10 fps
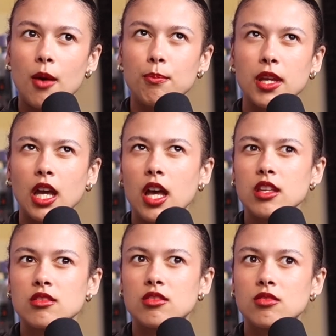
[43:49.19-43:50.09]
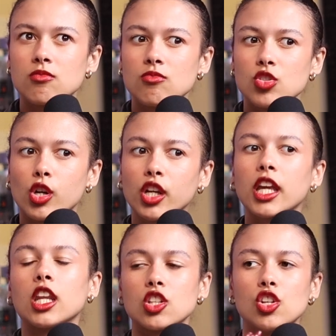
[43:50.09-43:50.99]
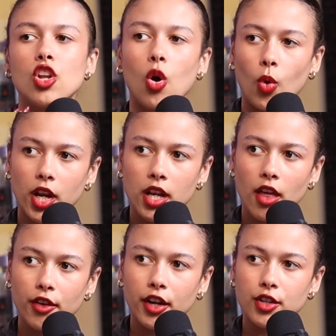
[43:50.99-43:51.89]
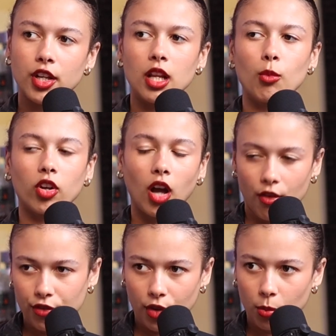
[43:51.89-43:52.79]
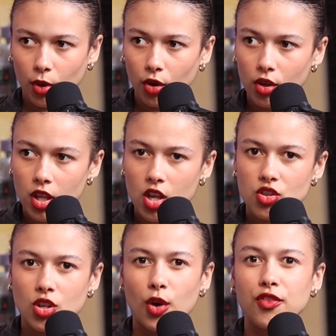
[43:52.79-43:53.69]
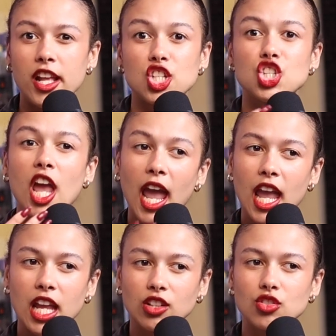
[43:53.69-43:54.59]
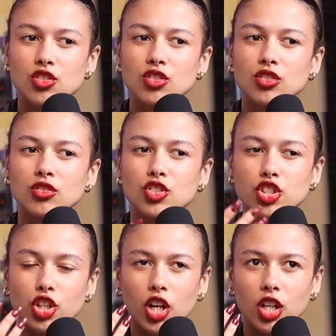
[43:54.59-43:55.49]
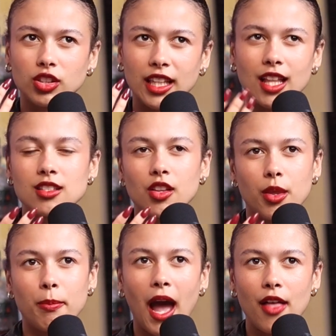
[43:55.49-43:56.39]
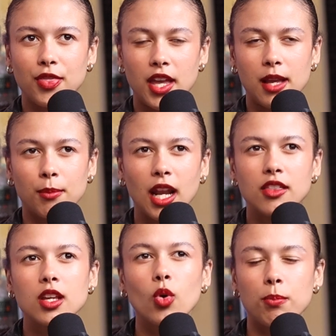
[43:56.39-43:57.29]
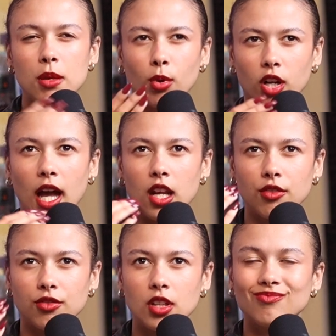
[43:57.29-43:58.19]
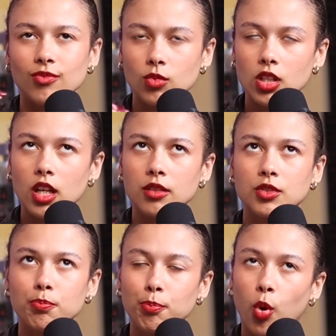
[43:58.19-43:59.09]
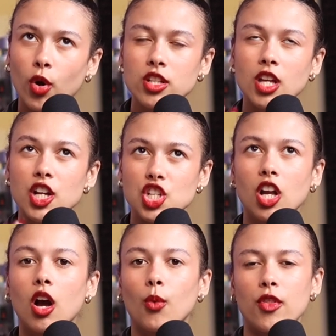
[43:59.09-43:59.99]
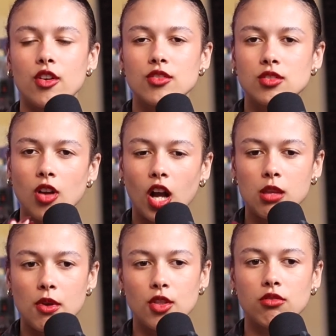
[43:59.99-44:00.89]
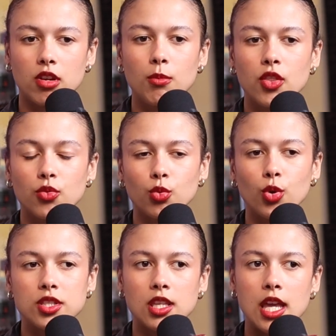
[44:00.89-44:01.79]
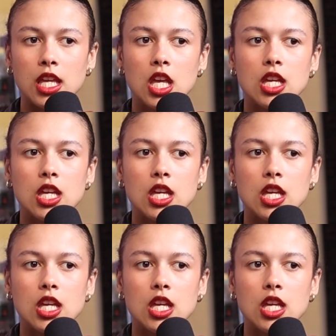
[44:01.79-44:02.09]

because you're getting to know one another and you're getting more comfortable. So if they change, sure, like that's not the bad thing. But I think what people are kind of touching on when they're talking about the 3-month rule is like